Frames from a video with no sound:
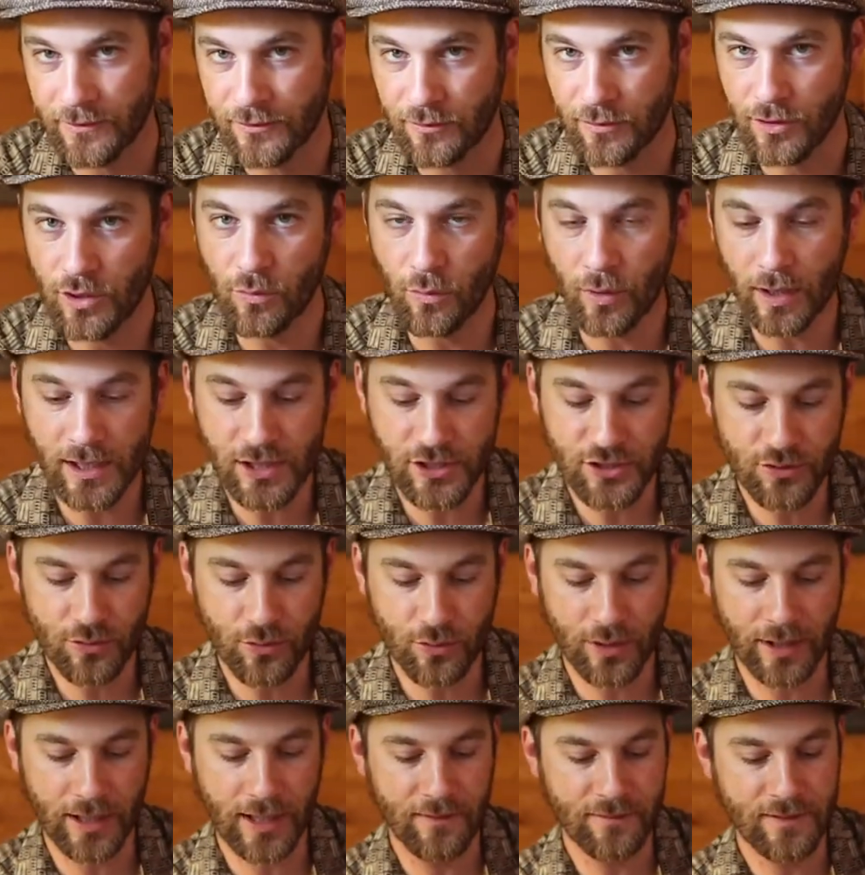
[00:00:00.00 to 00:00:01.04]
So he wanted to
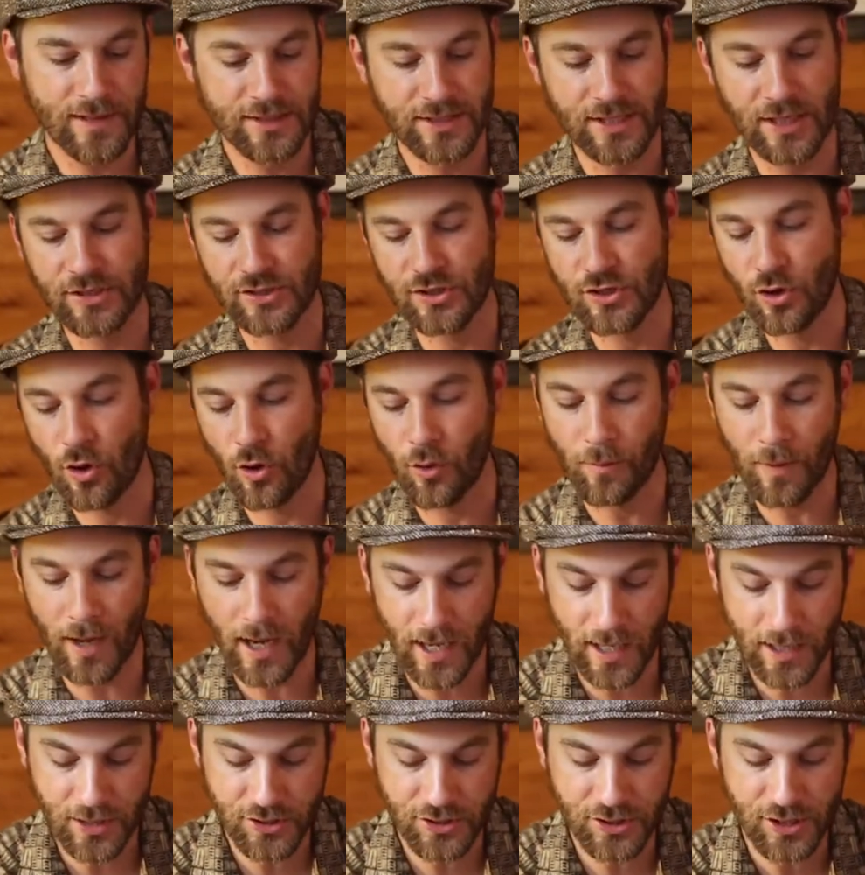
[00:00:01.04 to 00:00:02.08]
sort of give this as an
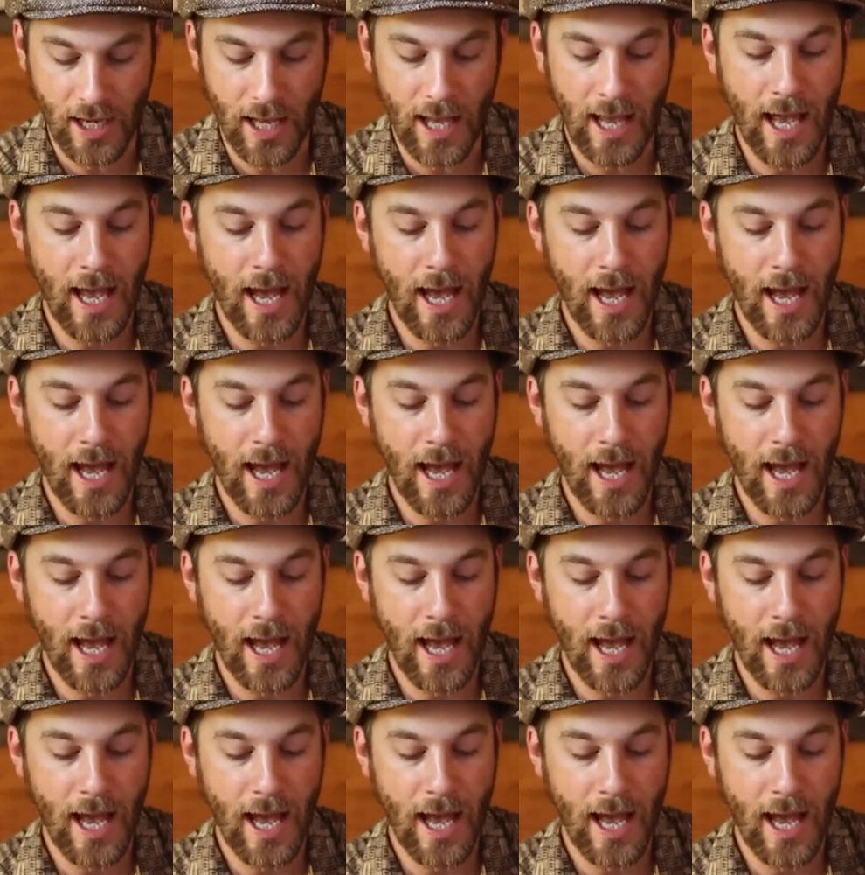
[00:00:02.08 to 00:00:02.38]
homage.